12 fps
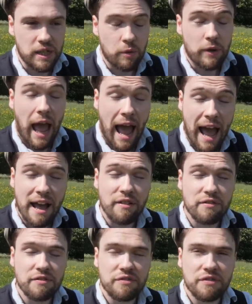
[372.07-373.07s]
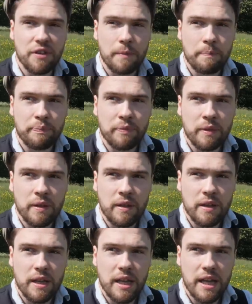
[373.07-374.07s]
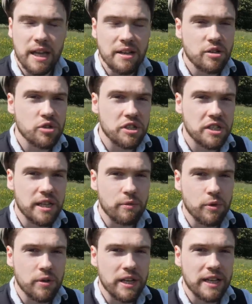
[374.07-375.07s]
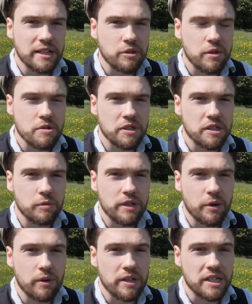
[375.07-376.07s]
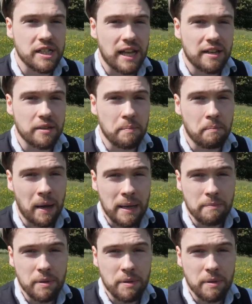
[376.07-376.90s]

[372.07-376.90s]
Like, we have interesting runic inscriptions that we don't understand that might